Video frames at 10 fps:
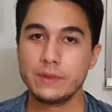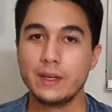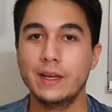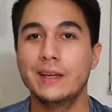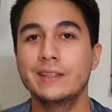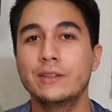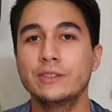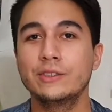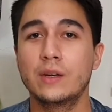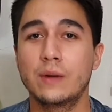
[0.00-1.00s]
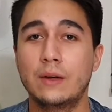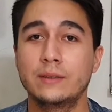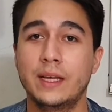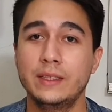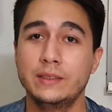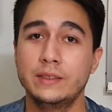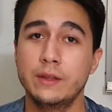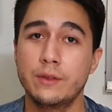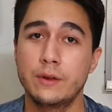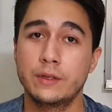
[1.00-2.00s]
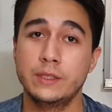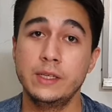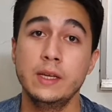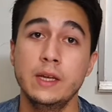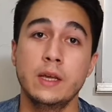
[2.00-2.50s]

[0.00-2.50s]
And also around 1930,